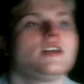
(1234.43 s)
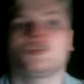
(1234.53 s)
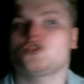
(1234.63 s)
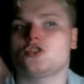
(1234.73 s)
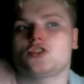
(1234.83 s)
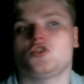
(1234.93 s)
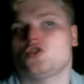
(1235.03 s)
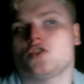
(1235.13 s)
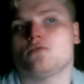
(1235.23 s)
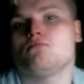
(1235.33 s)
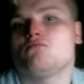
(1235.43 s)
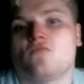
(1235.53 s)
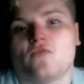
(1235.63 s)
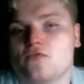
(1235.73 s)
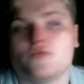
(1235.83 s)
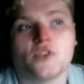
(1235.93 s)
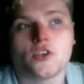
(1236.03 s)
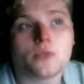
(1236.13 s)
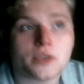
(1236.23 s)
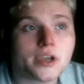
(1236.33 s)
just a
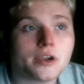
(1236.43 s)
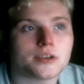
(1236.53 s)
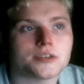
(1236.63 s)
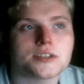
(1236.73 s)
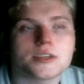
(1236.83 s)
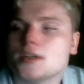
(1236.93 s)
few years.